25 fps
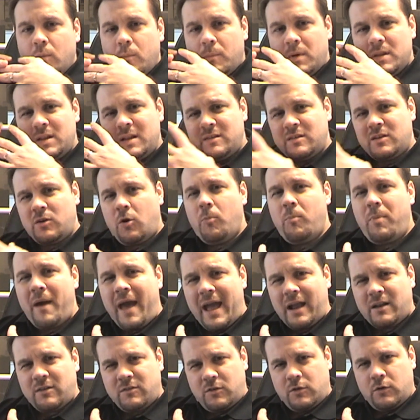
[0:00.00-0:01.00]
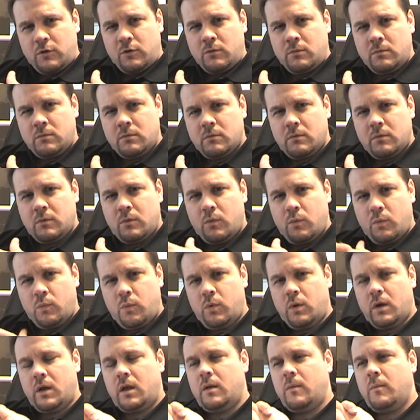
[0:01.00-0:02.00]
But let's go back to
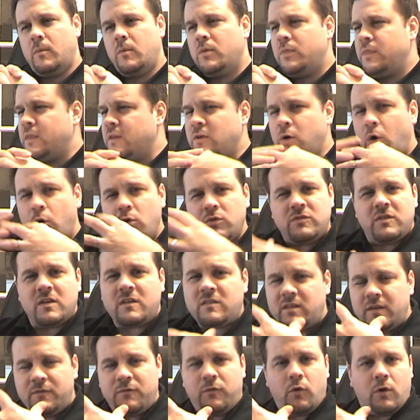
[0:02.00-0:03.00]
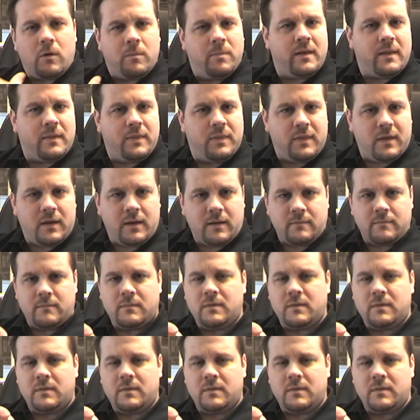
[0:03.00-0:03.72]
what this whole 64-bit thing.